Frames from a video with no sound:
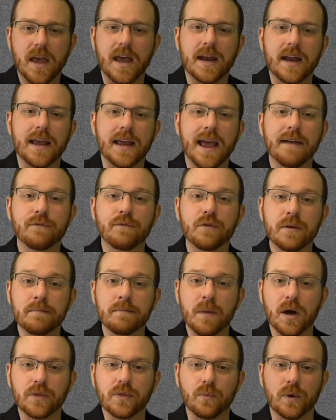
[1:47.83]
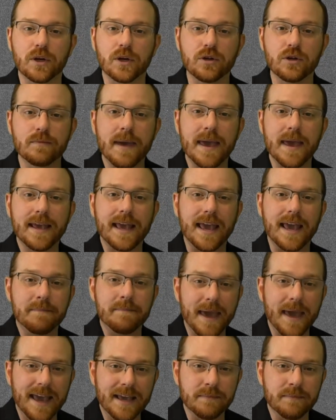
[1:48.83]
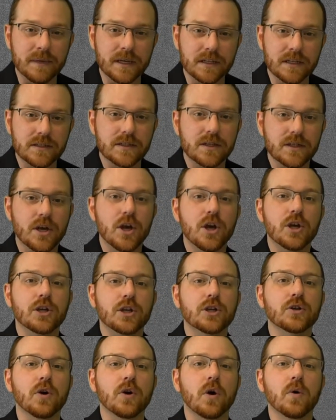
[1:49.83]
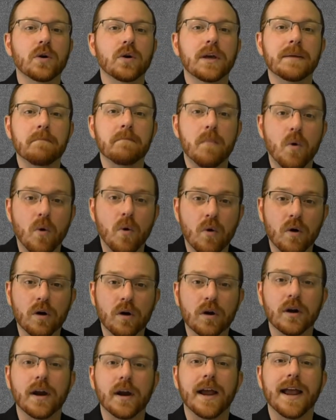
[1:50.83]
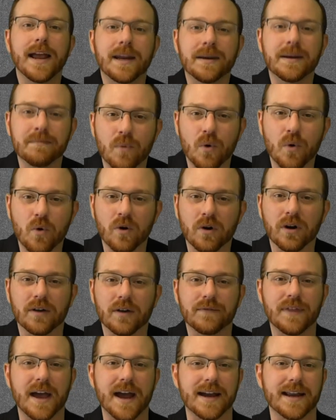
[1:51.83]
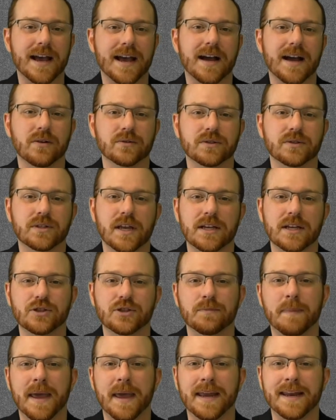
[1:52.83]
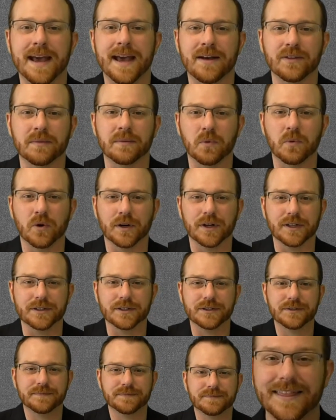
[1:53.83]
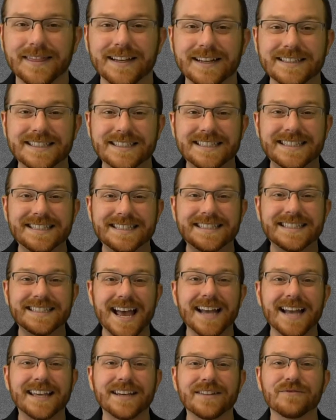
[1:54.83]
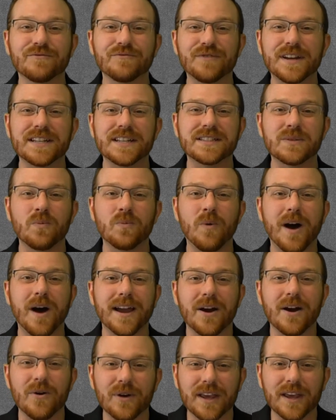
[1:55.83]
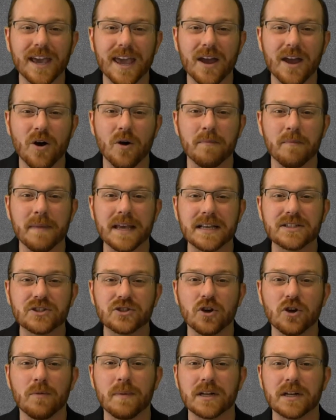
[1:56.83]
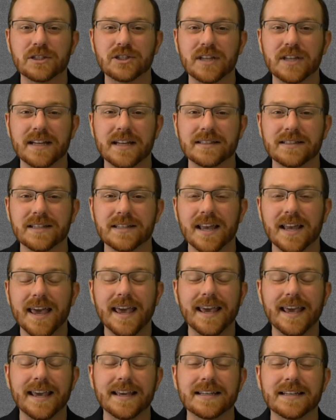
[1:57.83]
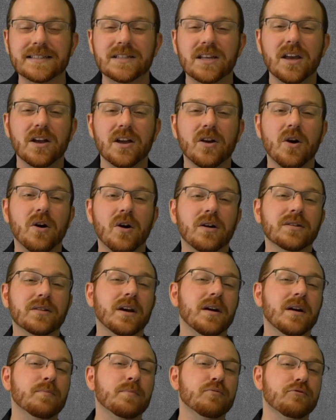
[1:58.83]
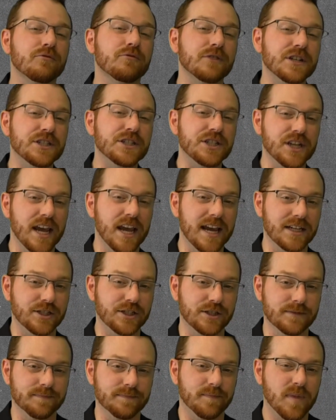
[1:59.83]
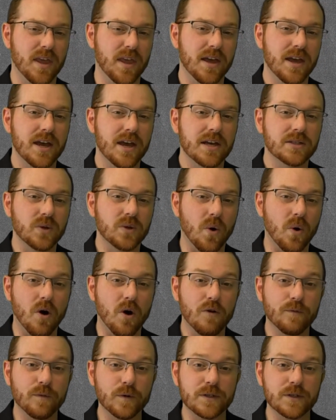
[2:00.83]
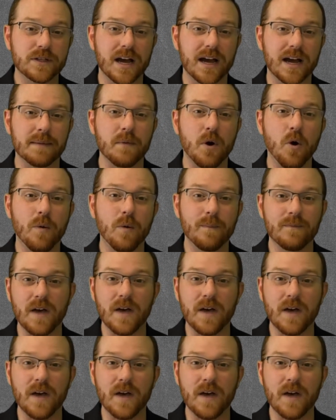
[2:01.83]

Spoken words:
And every month when you make a payment, you're owning more and more of that house as you pay down the mortgage. The second reason why owning a home makes so much sense is called appreciation. So over time, home